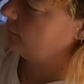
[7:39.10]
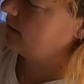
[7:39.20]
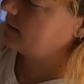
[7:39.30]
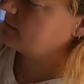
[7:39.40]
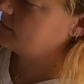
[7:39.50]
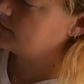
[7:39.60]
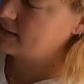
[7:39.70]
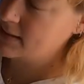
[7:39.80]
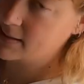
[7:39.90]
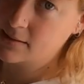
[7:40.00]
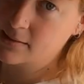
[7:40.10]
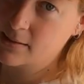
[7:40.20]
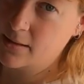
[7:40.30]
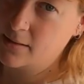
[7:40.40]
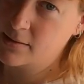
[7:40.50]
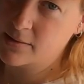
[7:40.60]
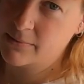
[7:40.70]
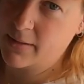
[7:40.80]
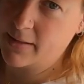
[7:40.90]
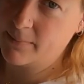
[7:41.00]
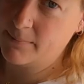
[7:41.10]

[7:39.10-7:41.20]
got like scissors and like